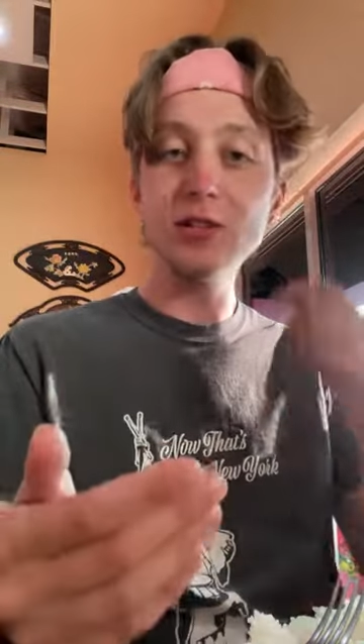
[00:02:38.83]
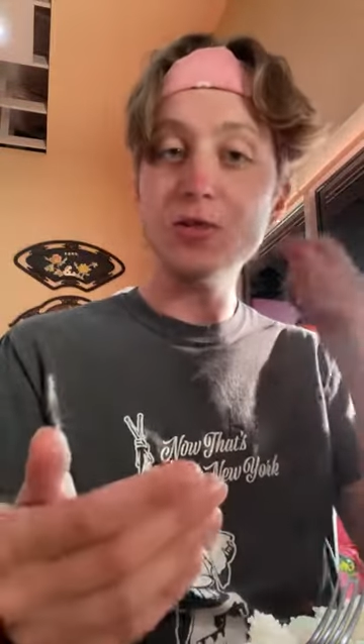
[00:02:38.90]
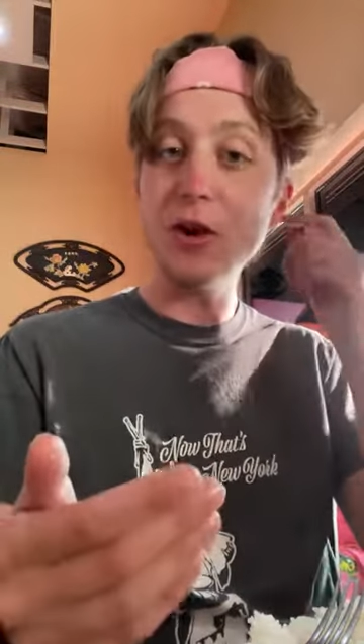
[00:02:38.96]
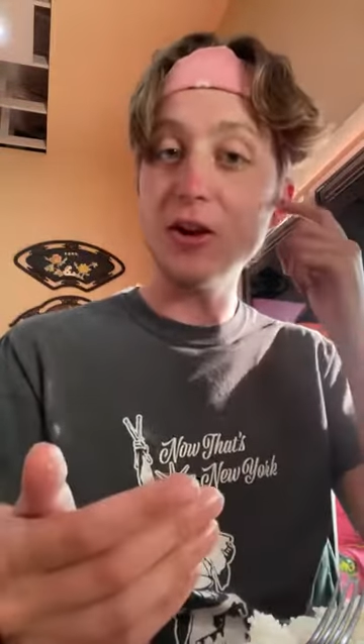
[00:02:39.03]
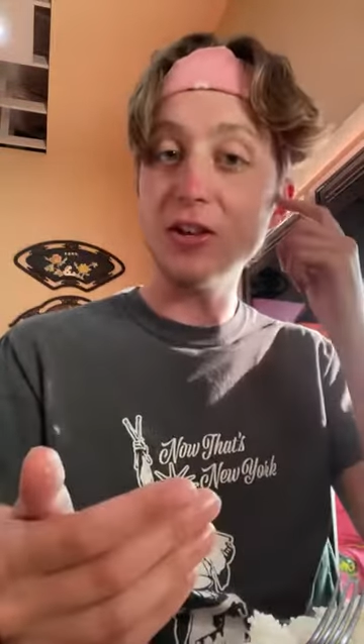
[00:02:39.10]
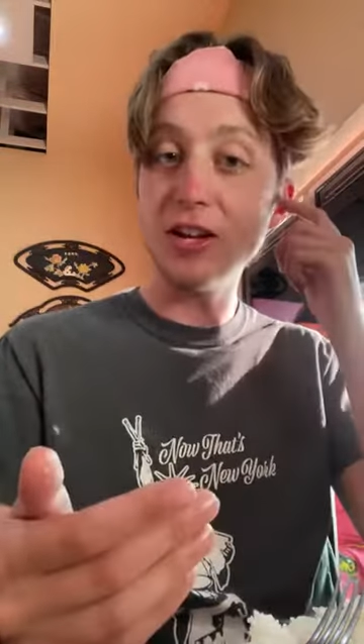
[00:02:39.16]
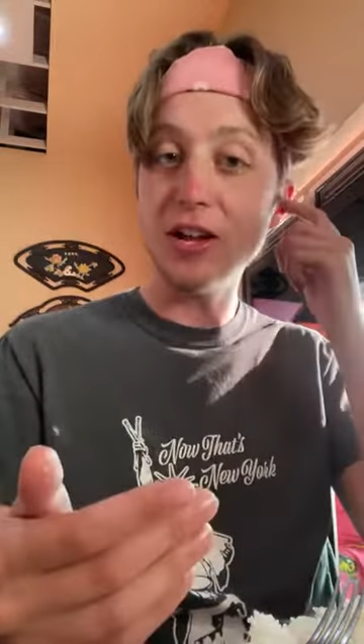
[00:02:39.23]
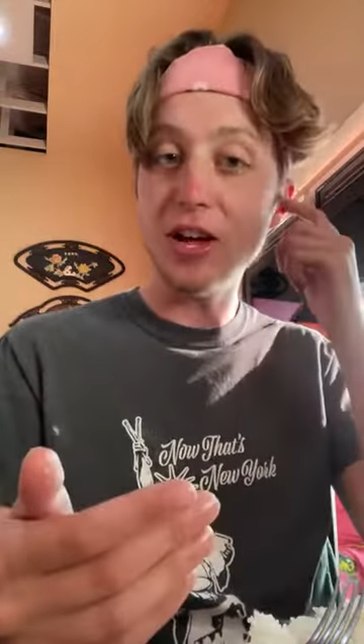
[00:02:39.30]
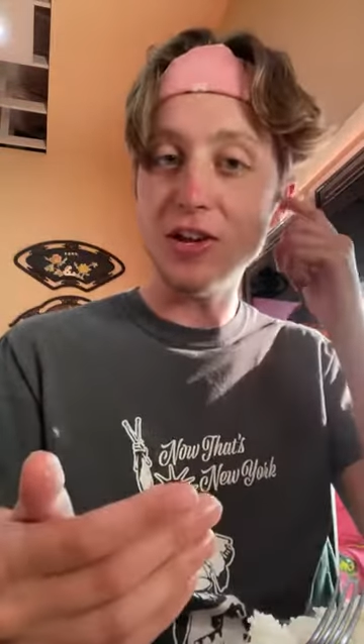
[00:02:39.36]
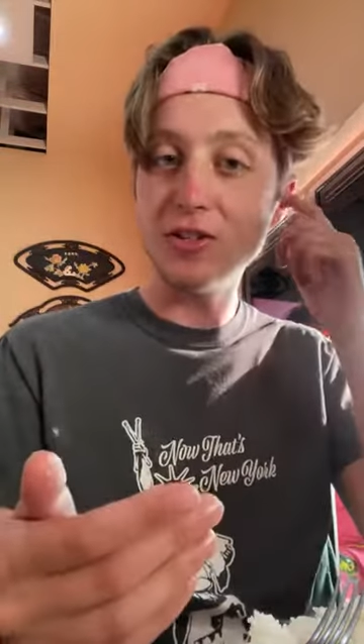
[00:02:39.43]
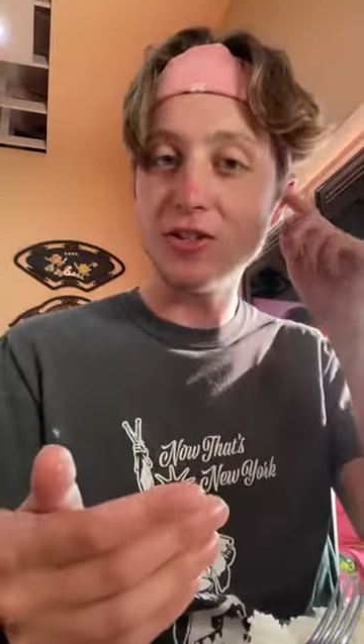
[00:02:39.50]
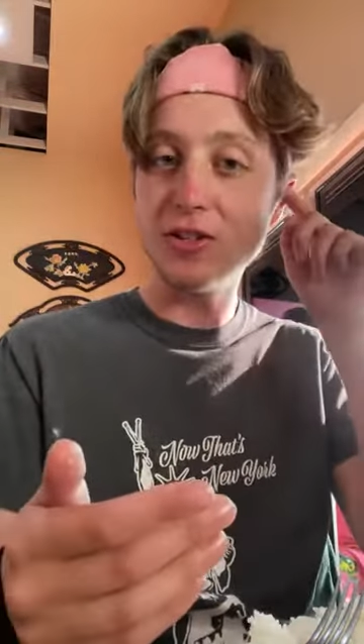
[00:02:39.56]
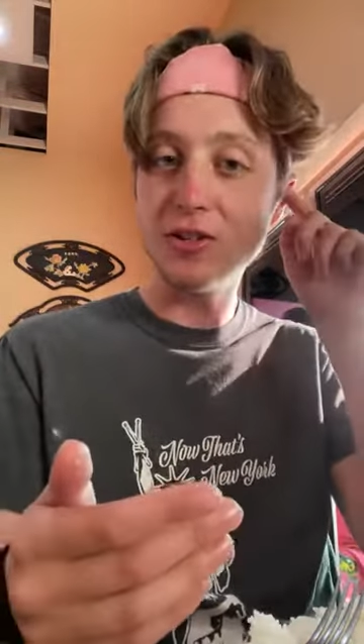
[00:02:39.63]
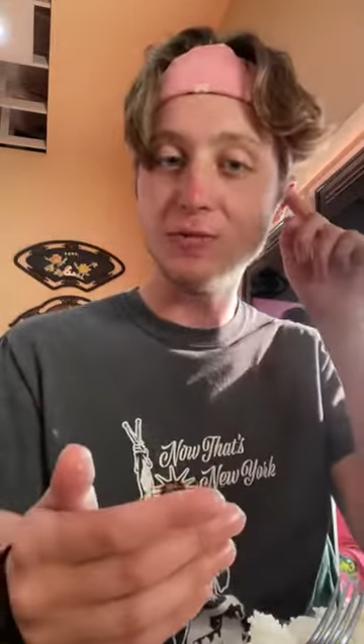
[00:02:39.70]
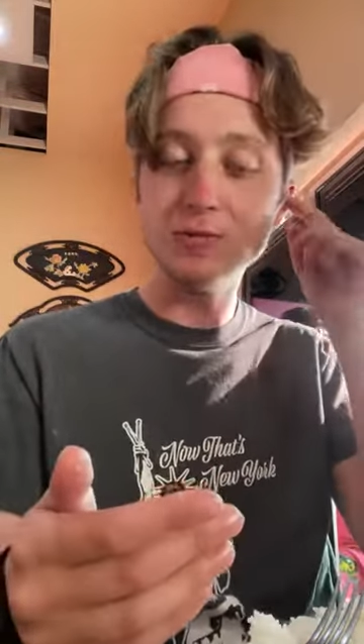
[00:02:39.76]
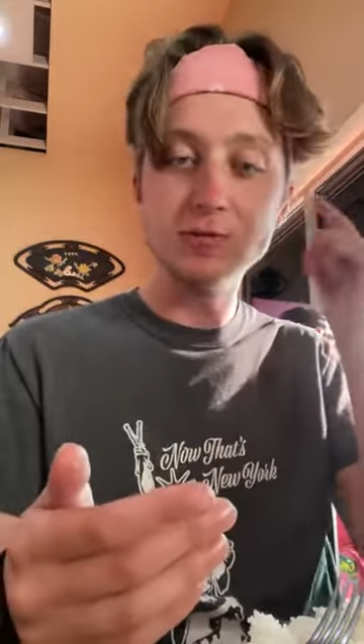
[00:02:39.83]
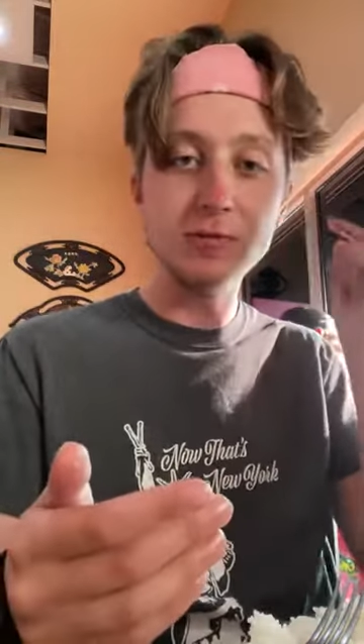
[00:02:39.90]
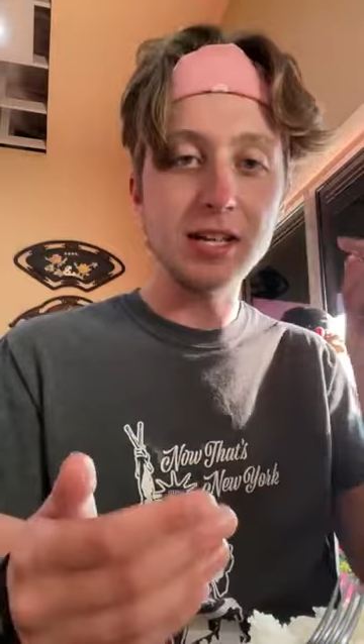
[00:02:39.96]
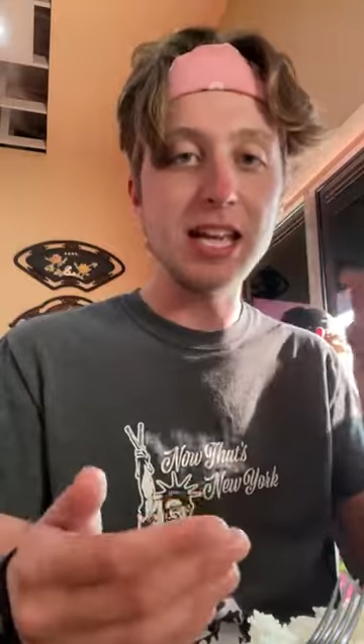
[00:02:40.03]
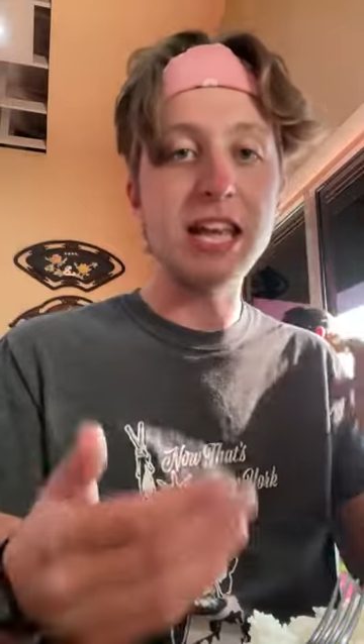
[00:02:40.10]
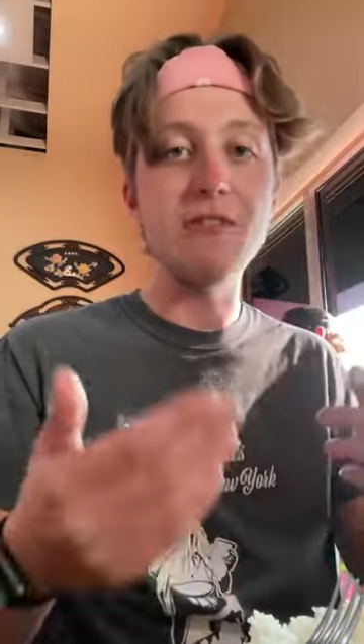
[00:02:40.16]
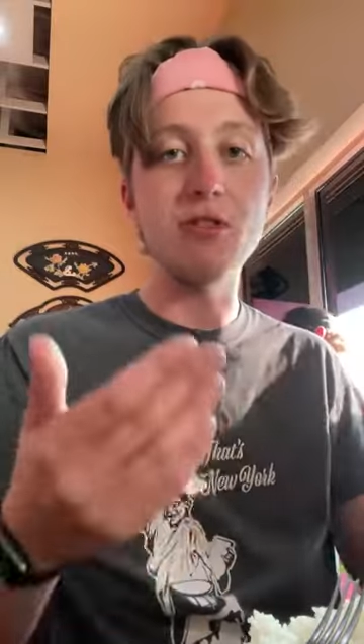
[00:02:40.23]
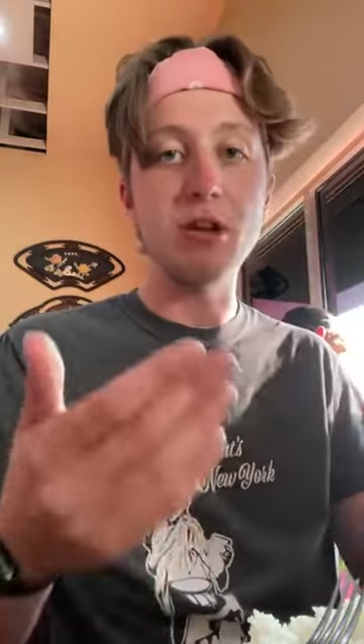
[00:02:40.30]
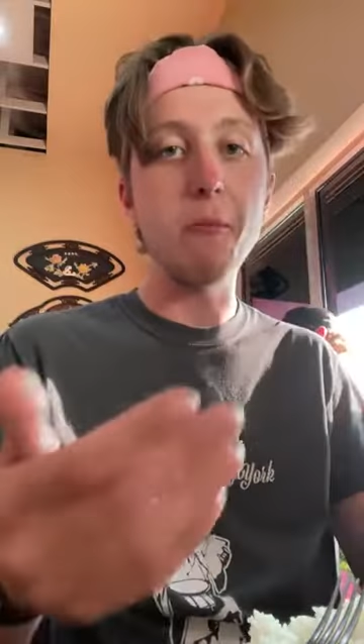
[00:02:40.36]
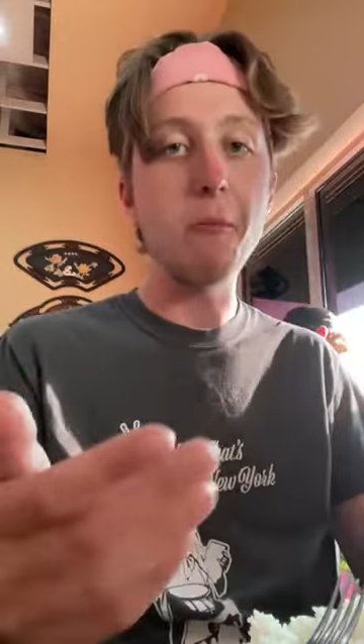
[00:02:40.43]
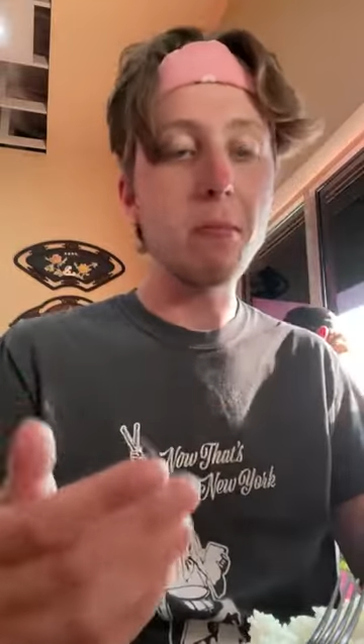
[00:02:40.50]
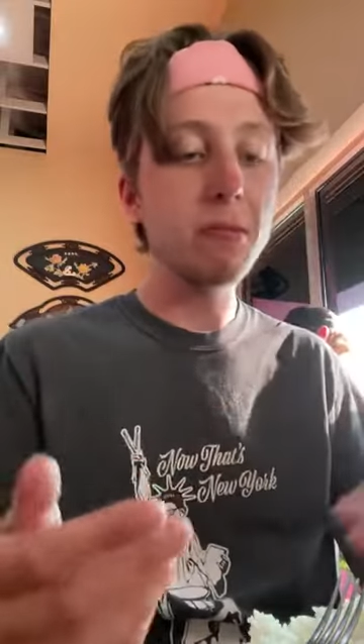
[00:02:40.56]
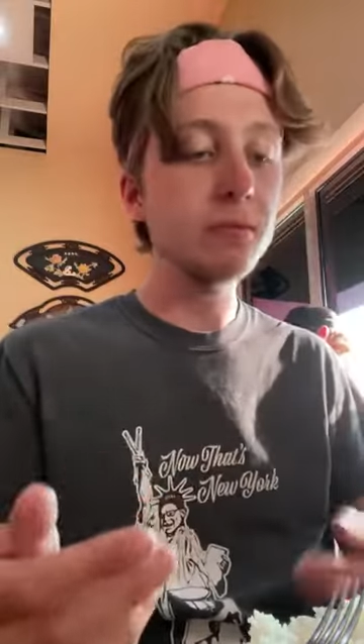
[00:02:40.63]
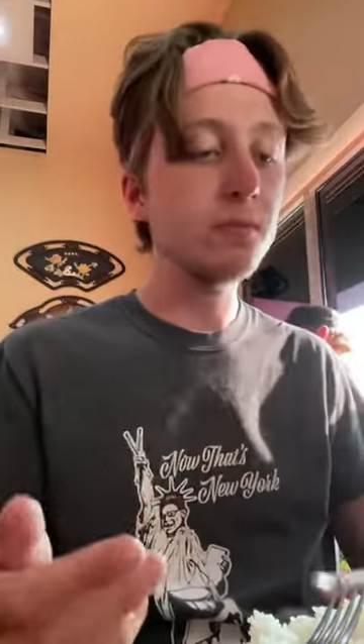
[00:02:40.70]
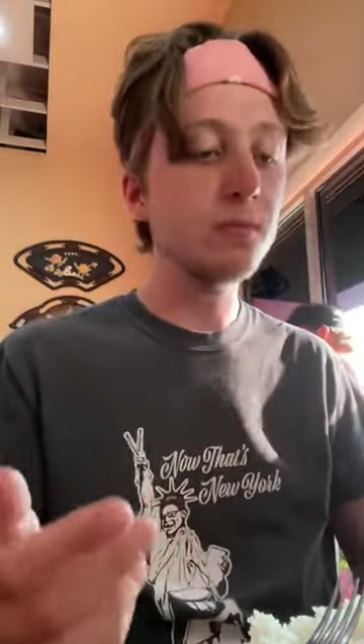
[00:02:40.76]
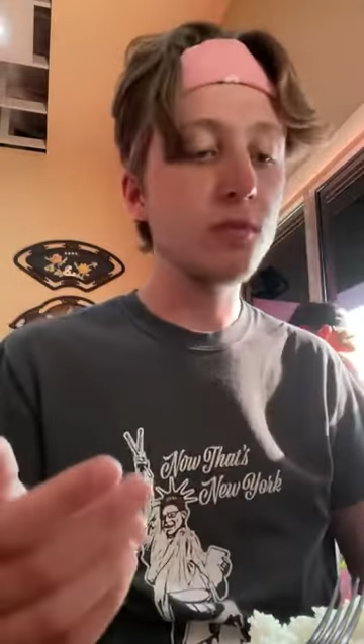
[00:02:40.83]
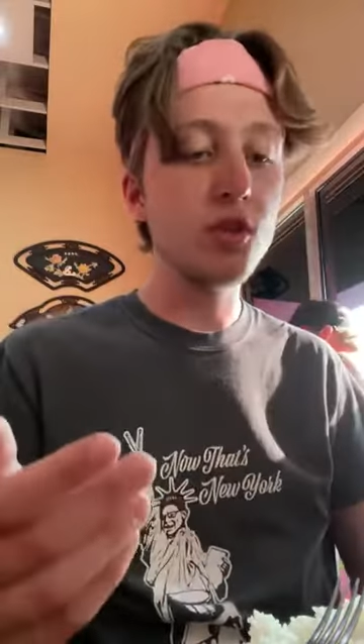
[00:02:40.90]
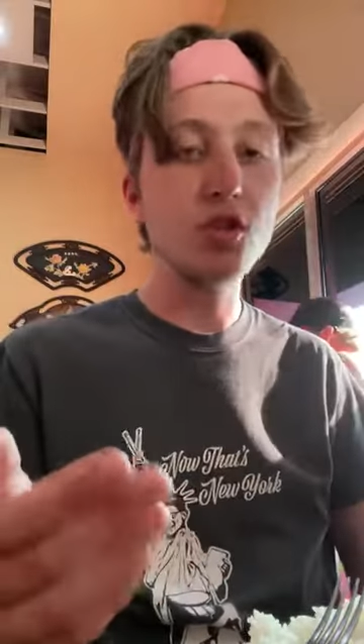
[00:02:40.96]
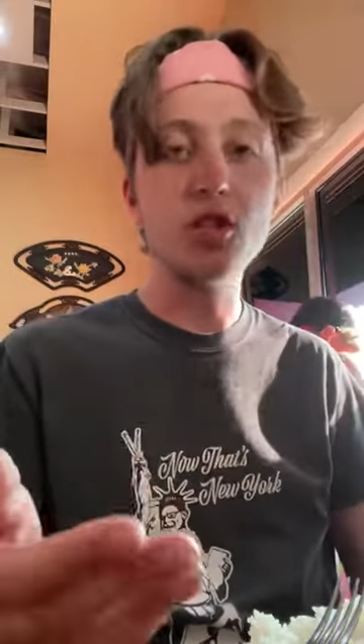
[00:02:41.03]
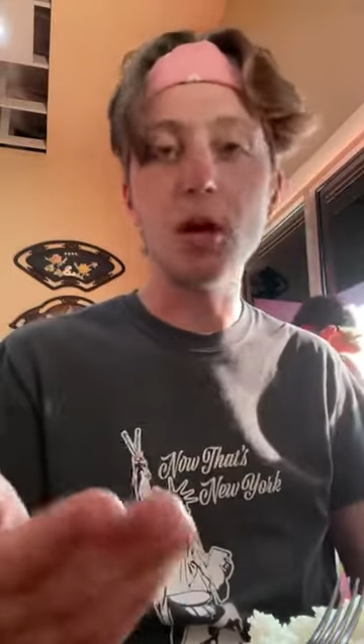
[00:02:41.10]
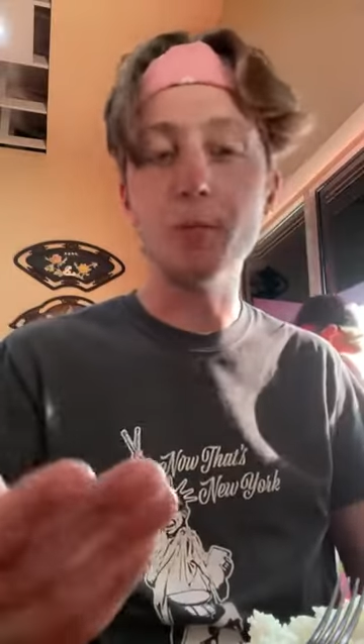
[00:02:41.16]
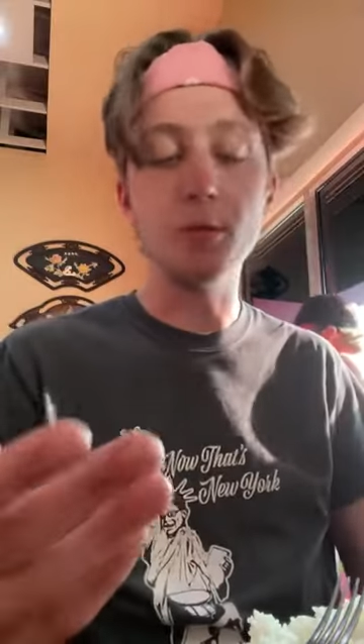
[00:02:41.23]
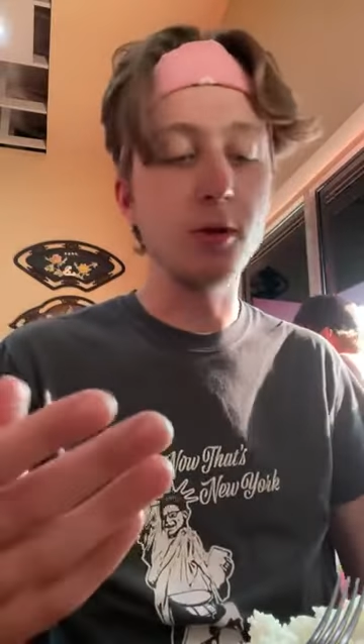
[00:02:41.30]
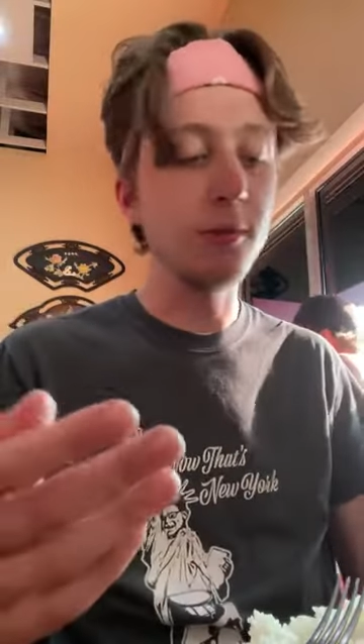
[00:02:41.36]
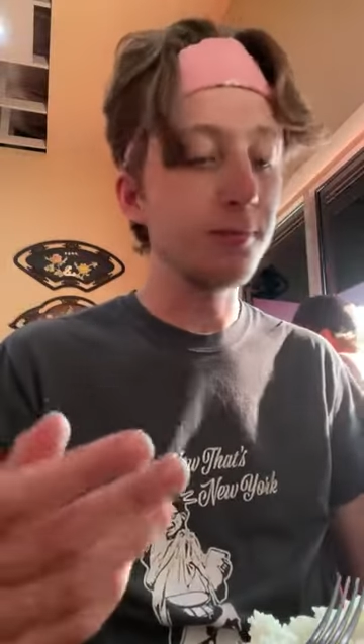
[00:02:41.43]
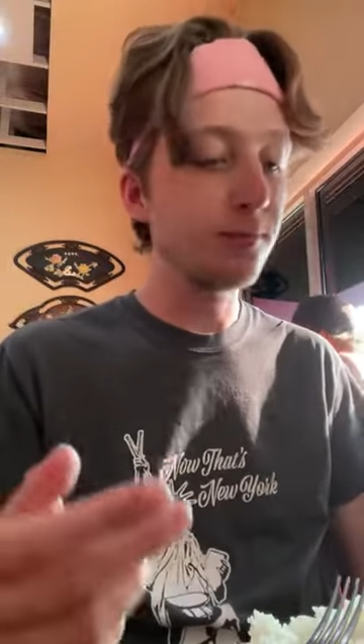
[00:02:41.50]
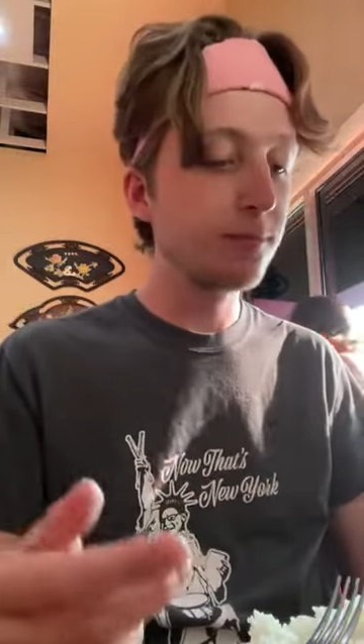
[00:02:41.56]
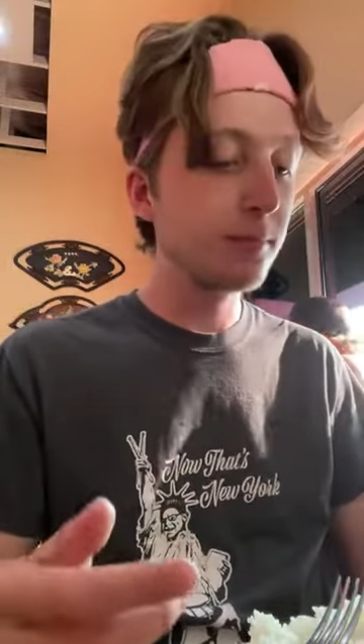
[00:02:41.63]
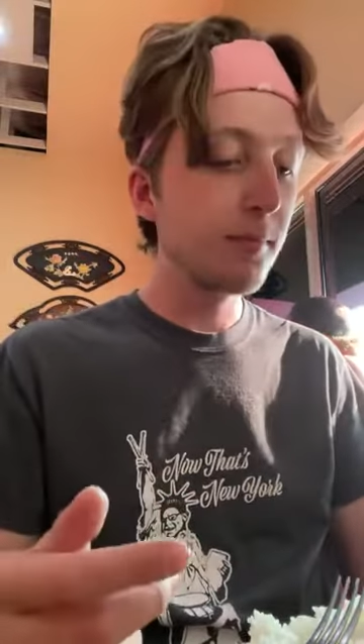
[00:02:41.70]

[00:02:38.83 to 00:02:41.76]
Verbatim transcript: Fairly nice, even, supple.